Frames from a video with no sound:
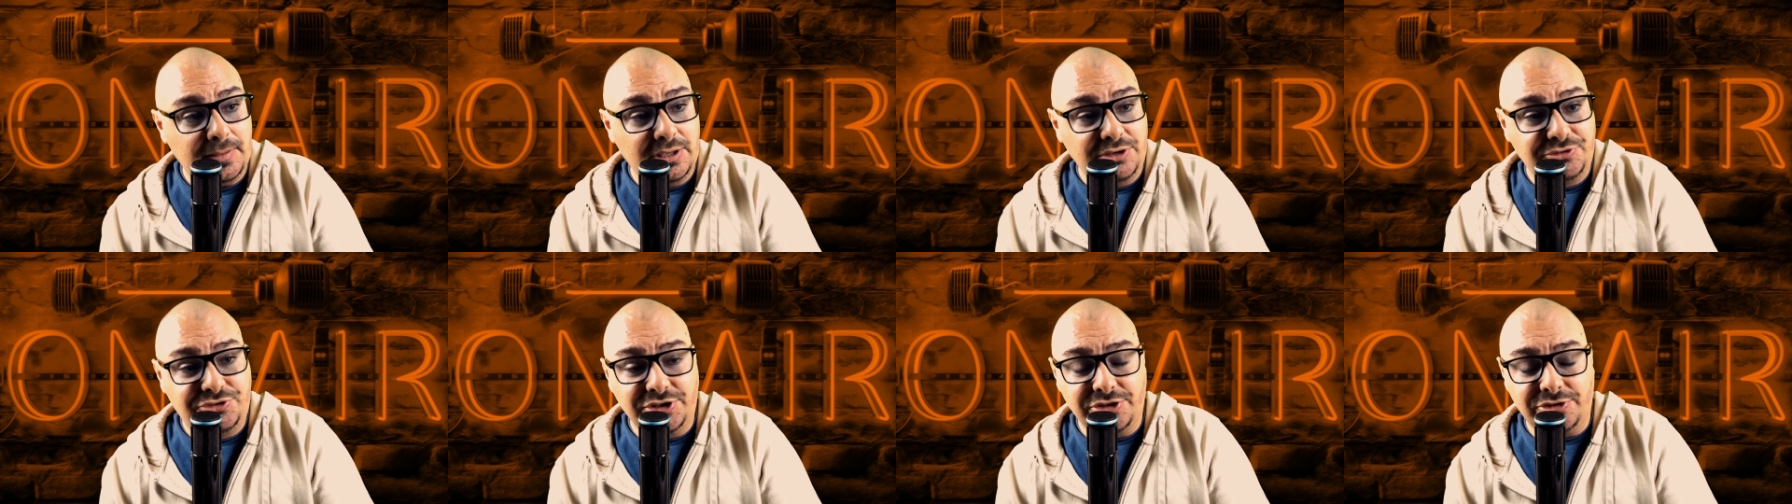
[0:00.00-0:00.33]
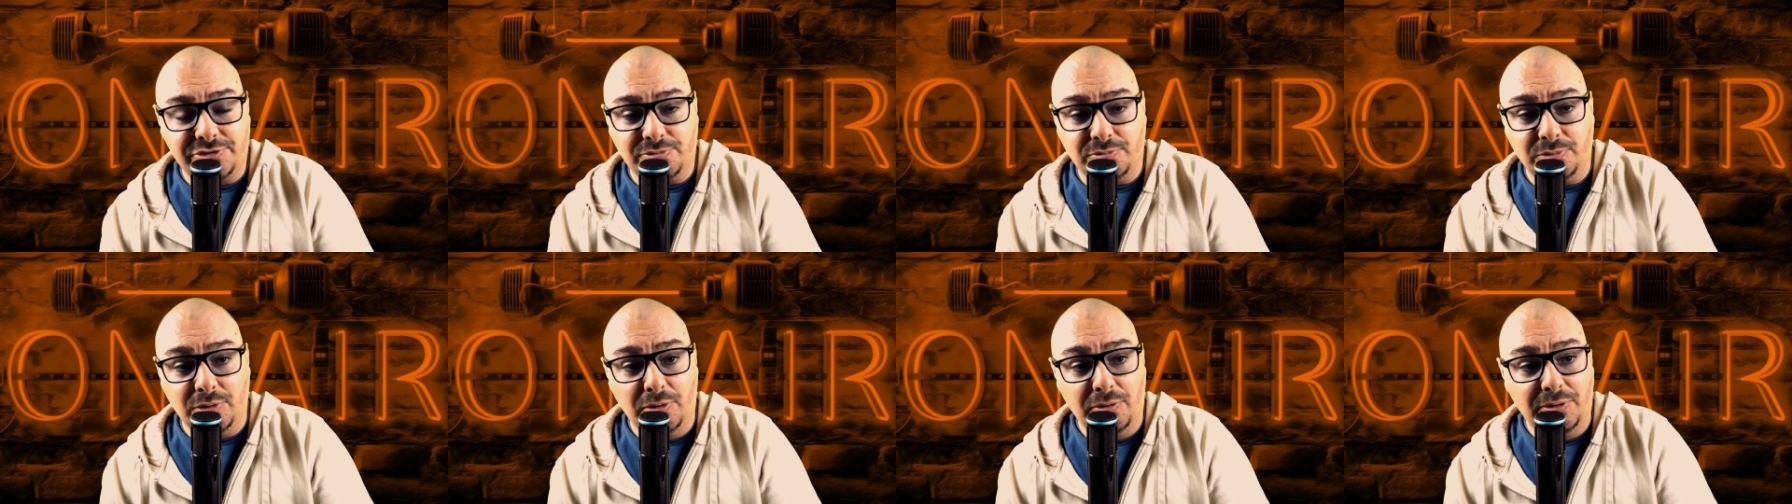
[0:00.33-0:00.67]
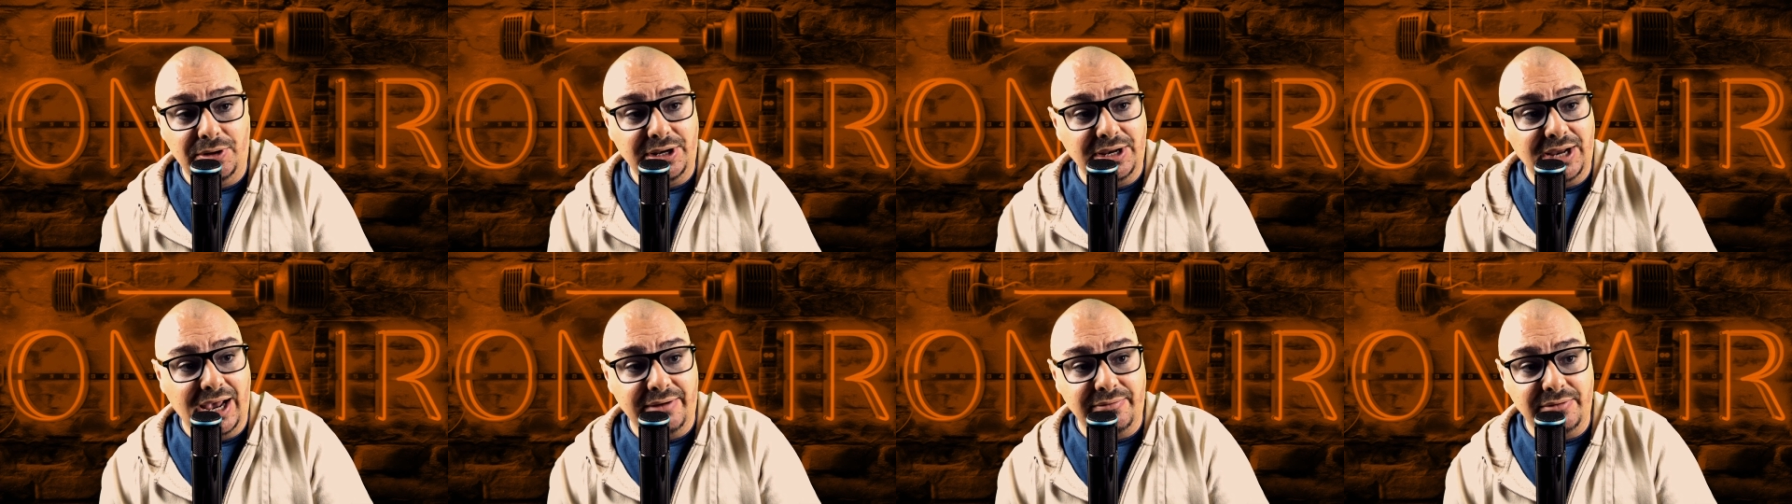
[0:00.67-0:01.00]
It's just
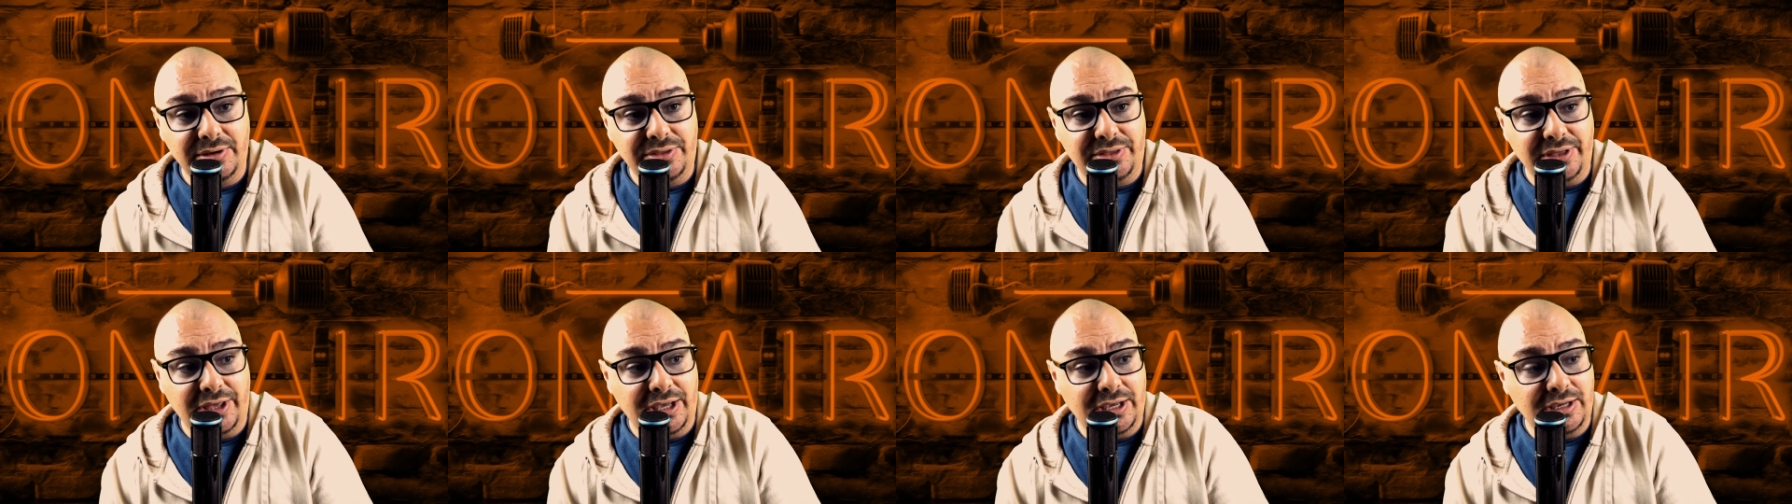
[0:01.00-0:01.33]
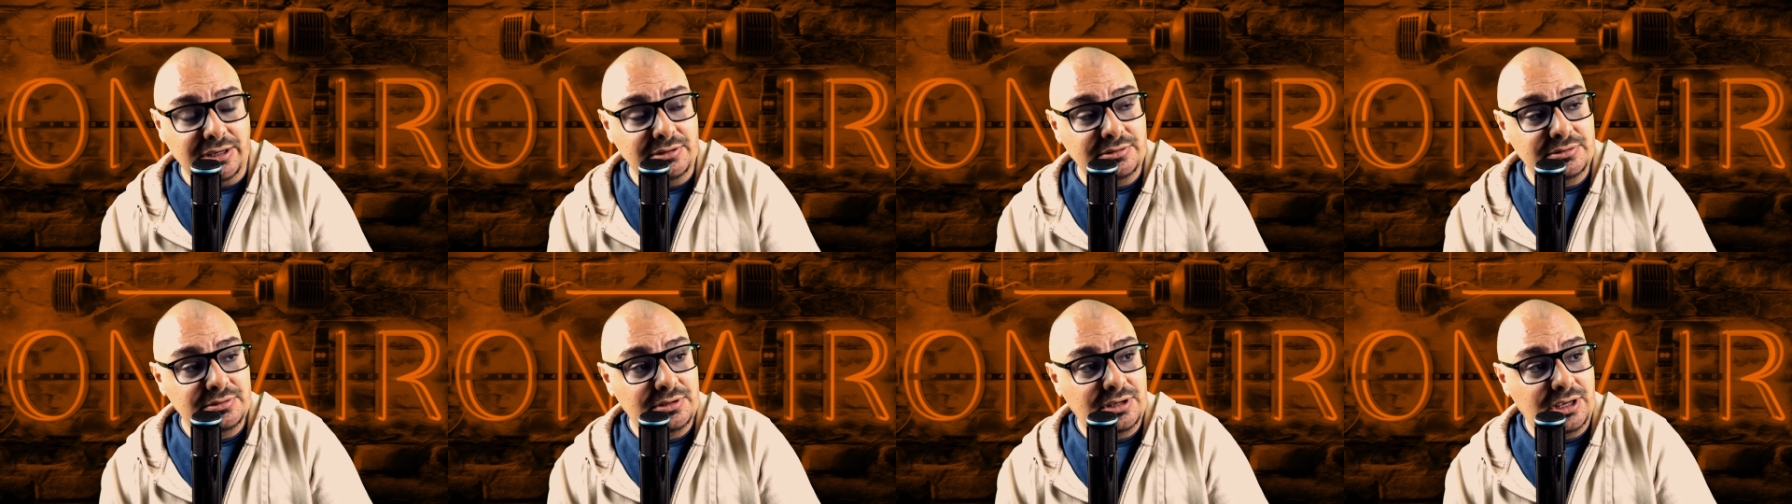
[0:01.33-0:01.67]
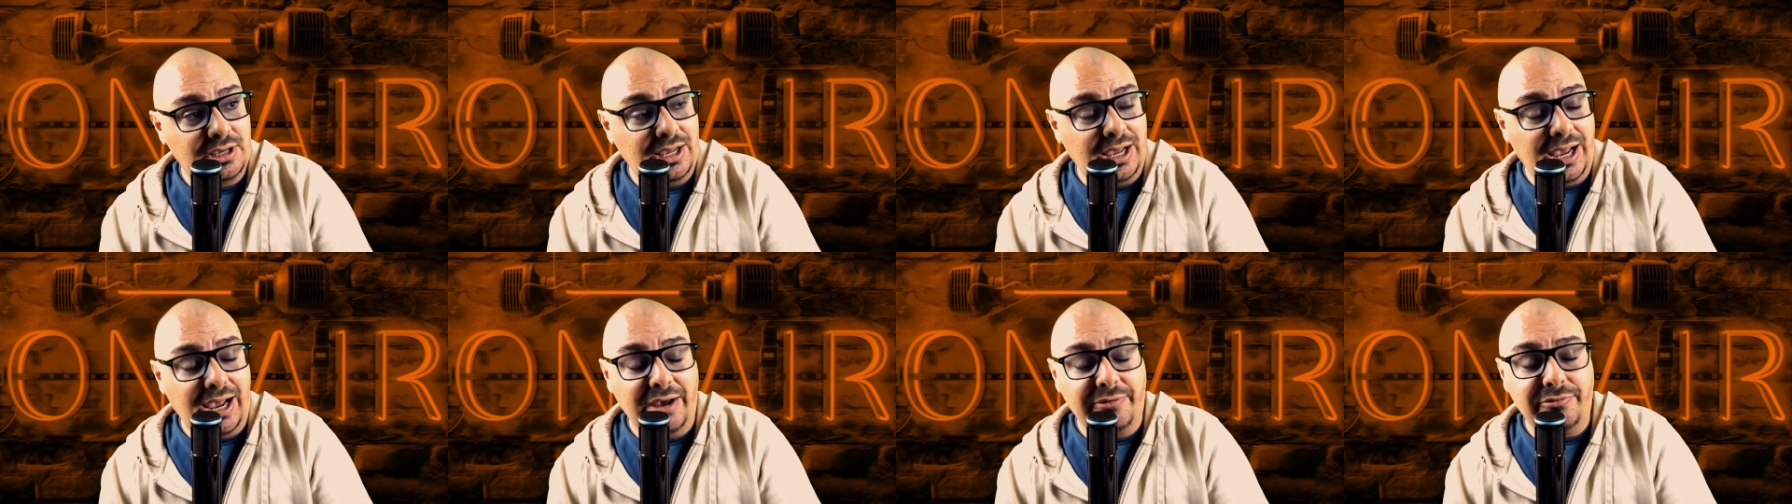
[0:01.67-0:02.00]
ruining everything.
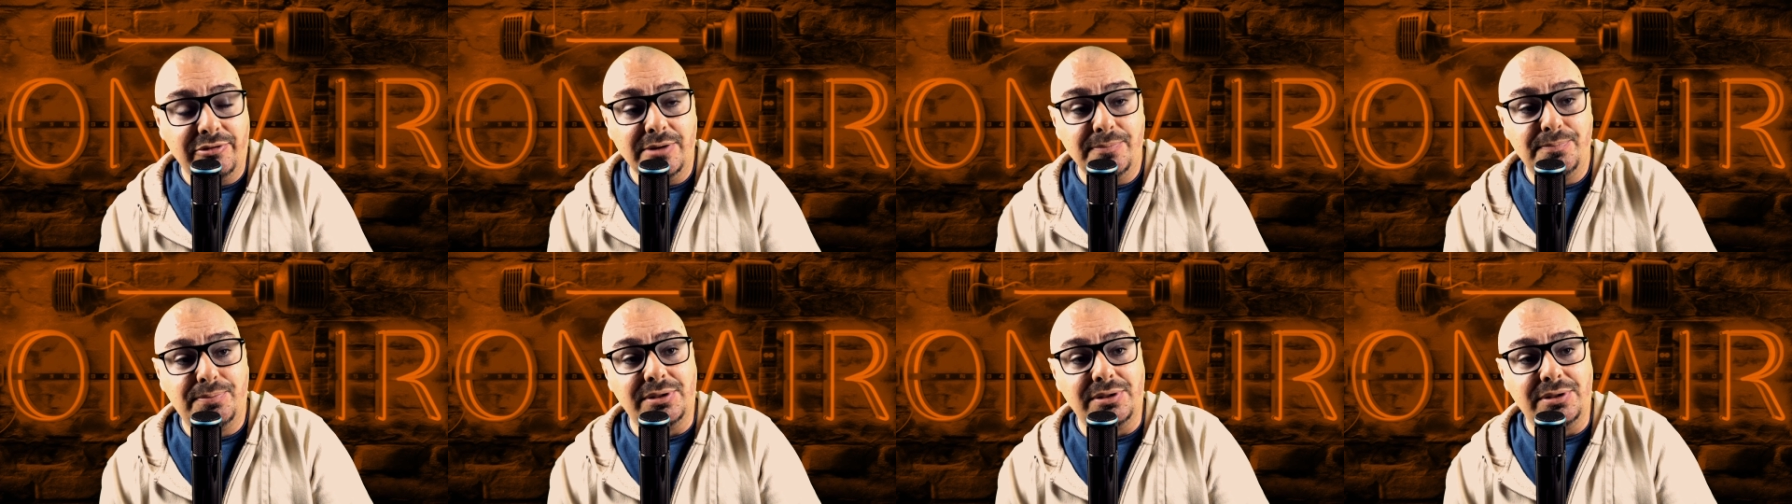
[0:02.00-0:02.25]
Every